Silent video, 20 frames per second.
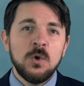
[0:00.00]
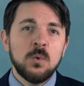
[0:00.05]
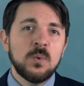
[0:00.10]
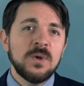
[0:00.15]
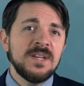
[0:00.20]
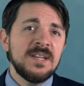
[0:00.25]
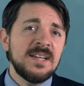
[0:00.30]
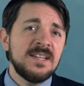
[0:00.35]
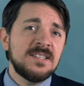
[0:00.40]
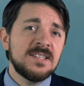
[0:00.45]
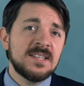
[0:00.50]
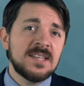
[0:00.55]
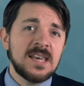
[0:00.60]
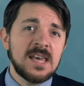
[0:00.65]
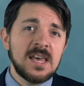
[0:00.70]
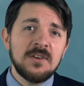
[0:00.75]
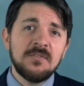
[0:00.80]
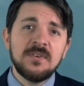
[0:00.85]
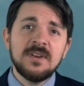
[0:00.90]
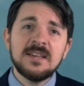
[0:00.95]
We need to
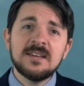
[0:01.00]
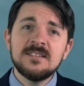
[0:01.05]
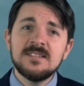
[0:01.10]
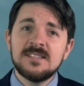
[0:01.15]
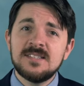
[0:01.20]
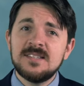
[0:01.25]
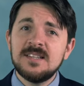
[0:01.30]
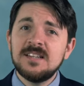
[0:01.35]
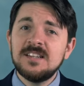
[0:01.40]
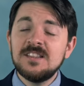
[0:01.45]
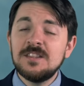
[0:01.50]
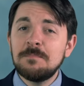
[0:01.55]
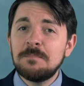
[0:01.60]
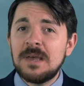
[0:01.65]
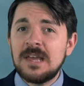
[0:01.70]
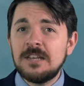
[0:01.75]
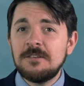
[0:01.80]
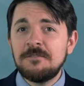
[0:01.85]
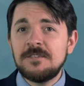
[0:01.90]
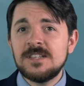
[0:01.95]
carefully consider the
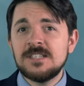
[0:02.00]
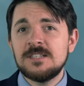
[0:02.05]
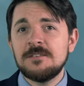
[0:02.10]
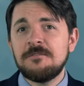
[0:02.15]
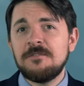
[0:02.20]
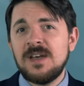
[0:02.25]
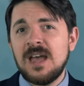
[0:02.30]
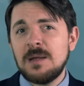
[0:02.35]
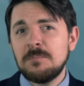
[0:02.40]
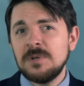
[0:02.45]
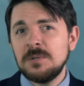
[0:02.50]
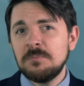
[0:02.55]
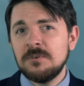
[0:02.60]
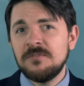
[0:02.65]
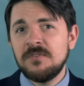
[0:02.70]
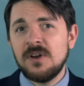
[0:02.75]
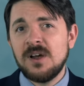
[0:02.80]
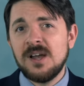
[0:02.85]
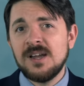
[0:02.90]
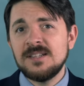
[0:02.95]
benefits a family
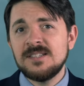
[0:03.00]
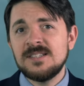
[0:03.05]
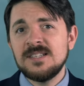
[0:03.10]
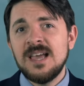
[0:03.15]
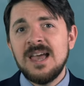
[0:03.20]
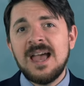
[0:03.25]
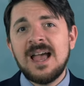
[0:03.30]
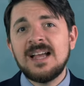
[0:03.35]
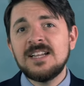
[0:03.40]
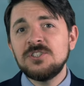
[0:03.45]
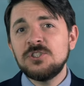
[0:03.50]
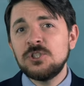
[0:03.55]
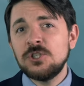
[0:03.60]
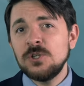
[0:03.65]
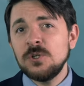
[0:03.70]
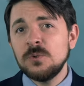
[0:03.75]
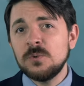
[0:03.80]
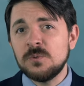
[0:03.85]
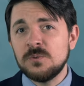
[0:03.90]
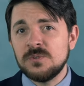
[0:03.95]
provides and
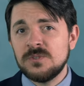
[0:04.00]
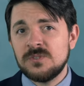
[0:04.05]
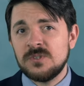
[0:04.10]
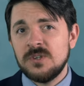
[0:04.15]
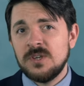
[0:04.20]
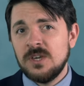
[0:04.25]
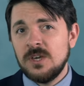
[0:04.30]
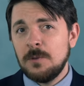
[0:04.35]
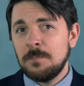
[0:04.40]
choose,